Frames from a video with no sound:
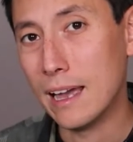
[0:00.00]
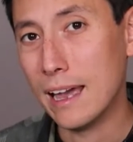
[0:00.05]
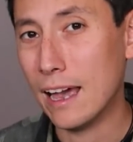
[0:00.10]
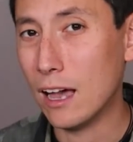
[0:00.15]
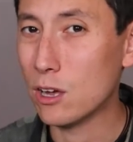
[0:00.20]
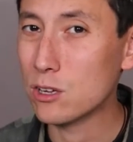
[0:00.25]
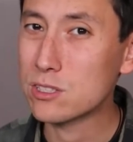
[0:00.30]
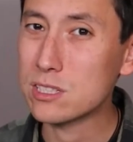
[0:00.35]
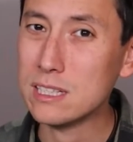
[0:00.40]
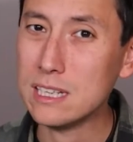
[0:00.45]

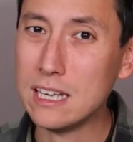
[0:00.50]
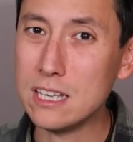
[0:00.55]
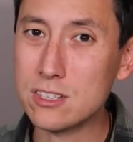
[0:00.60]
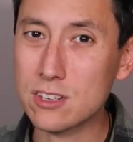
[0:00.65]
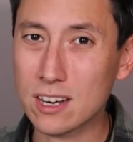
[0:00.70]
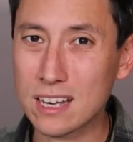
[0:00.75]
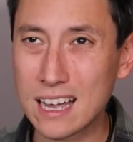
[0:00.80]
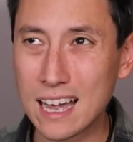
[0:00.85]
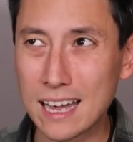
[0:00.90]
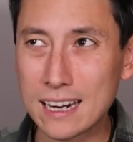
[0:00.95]
LCDs
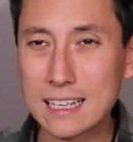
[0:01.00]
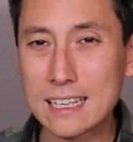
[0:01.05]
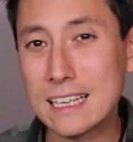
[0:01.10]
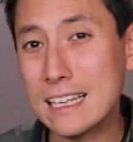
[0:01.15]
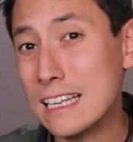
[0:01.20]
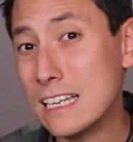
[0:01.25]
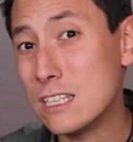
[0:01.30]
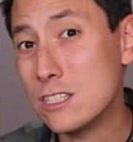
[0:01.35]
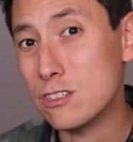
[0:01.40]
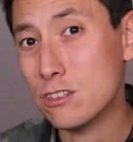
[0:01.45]
are kind of
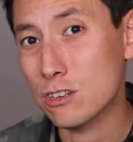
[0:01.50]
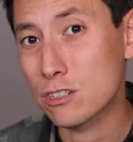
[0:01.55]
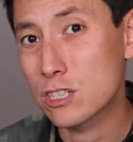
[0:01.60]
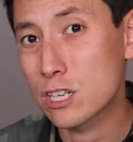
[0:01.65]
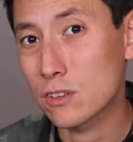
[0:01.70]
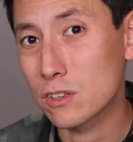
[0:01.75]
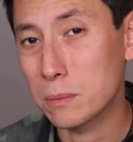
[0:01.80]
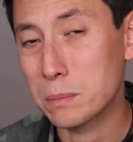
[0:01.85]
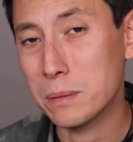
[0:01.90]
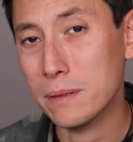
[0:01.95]
easier
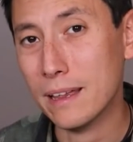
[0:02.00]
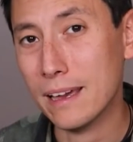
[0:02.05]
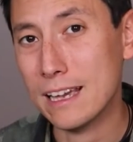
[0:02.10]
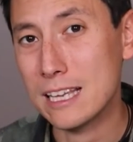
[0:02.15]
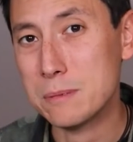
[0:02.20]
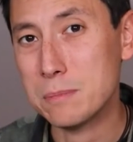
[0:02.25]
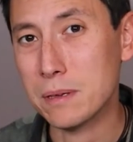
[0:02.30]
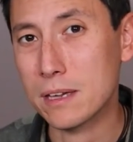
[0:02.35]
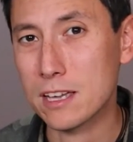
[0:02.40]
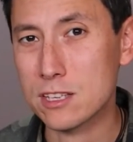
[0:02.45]
to
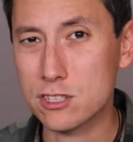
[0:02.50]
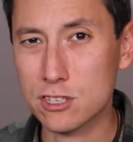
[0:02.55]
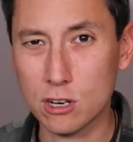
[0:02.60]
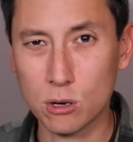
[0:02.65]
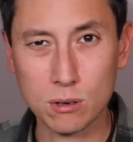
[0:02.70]
replace because you